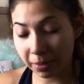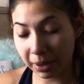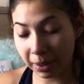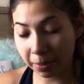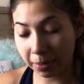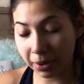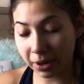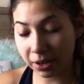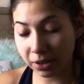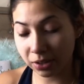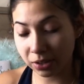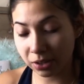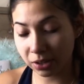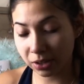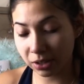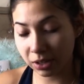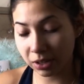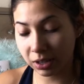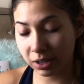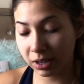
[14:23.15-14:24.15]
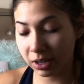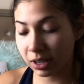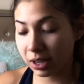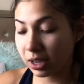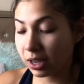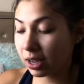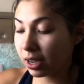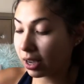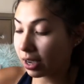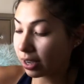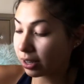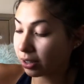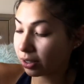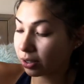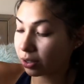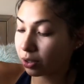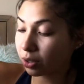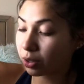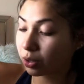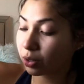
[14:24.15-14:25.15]
my brush. I
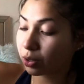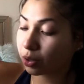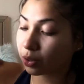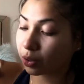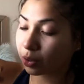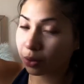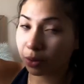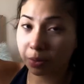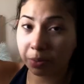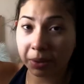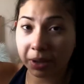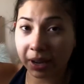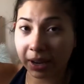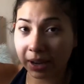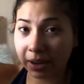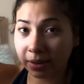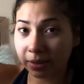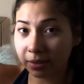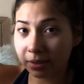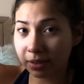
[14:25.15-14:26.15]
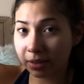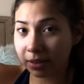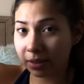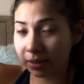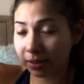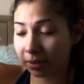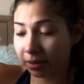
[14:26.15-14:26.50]
just scoop it out.